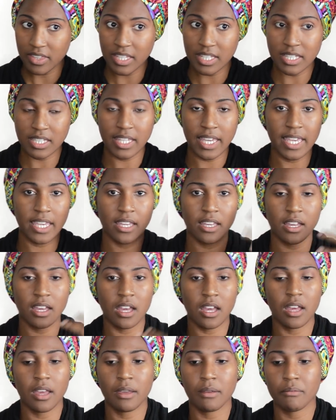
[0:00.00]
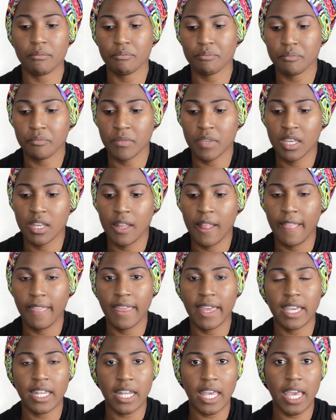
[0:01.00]
it's like an
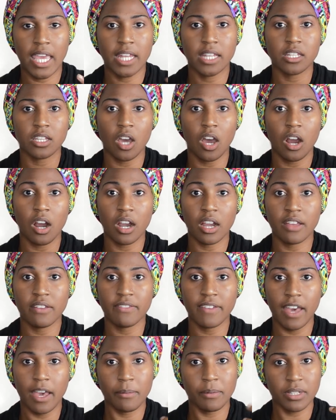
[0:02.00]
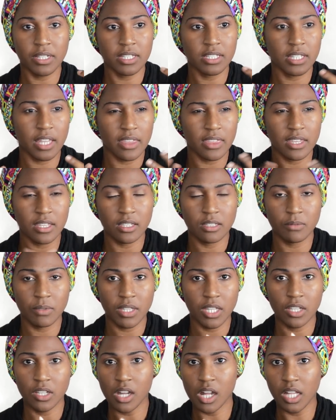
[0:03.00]
Ankara fabric, I think is what
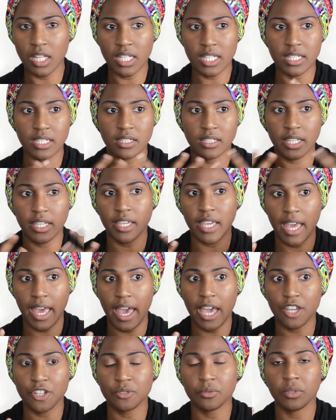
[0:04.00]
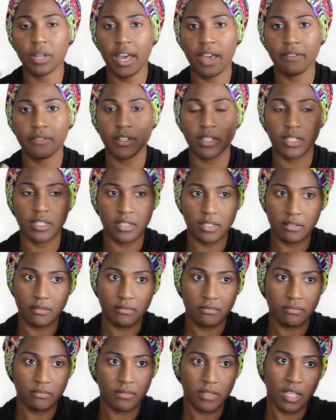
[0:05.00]
they call it. It's like actual
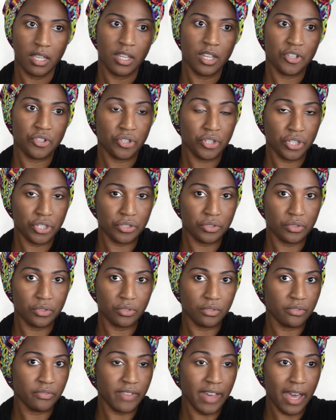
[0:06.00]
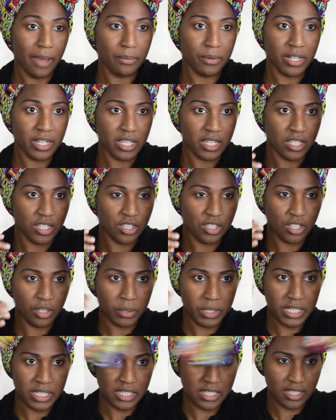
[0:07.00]
African traditional fabric. So
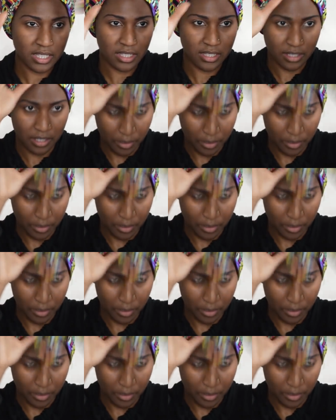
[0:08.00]
it's